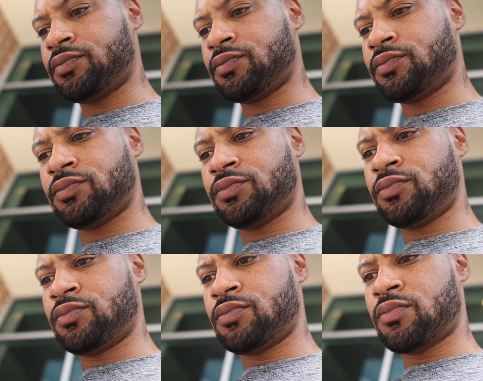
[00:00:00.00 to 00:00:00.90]

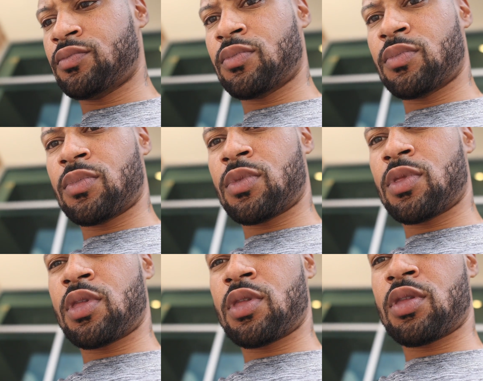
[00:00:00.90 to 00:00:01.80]

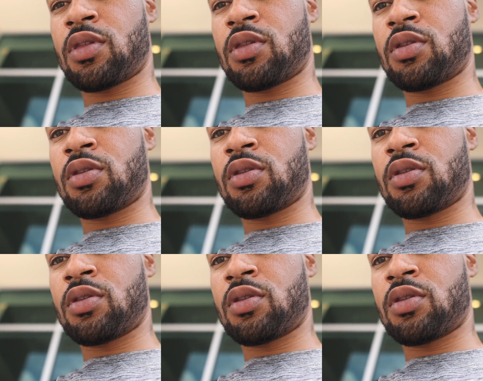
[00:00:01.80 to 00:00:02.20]
[no speech]